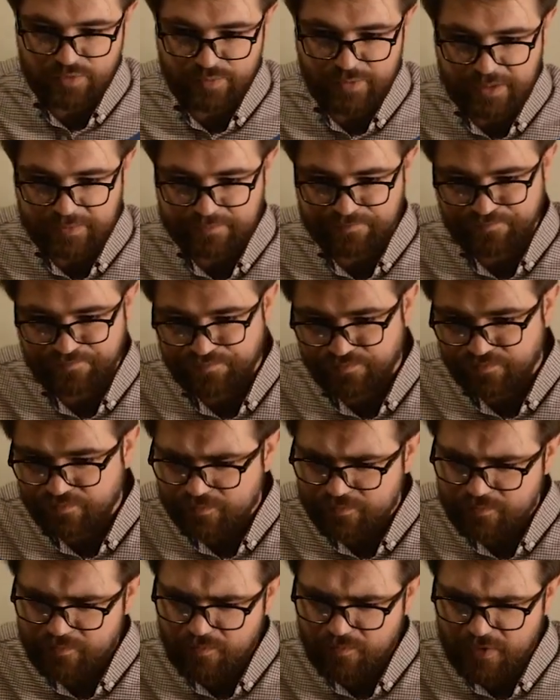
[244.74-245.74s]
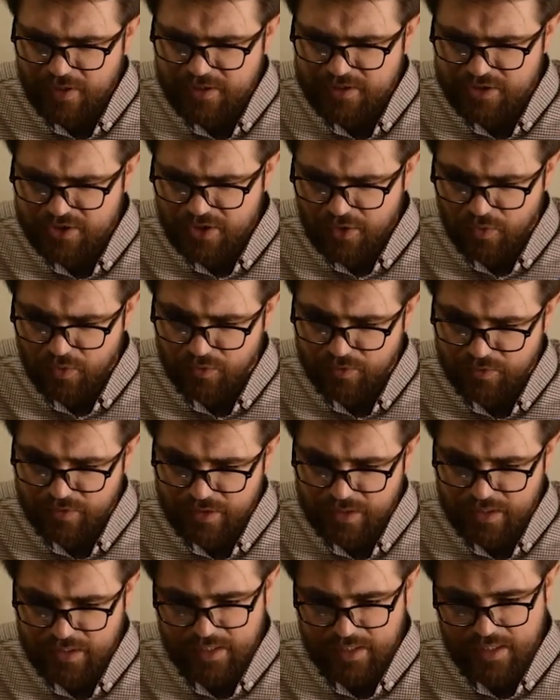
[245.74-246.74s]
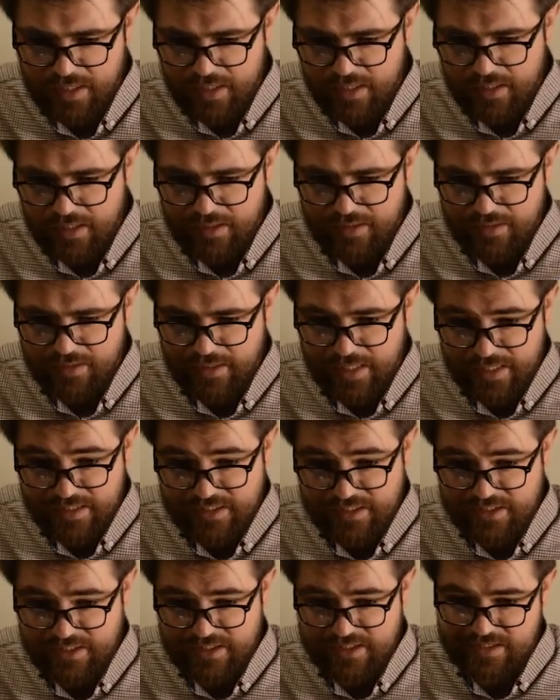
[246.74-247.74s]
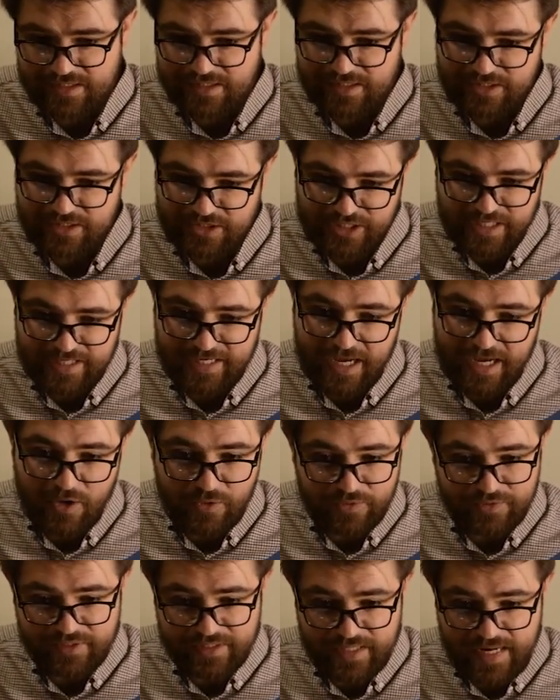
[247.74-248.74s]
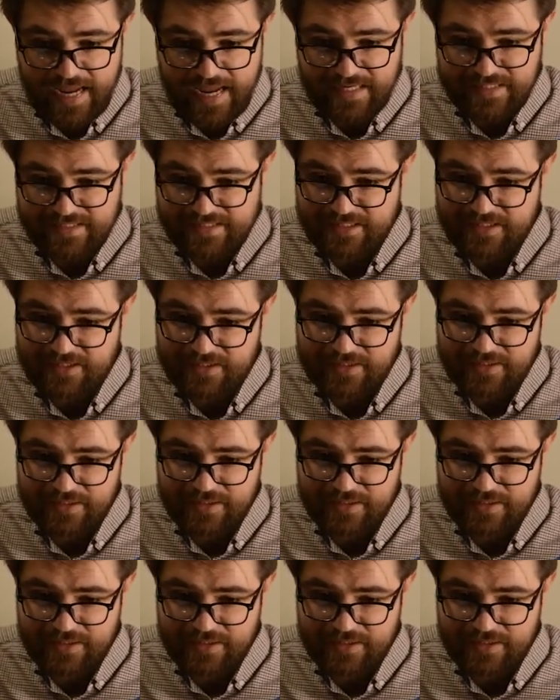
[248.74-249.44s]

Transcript: me. So, let's check out the next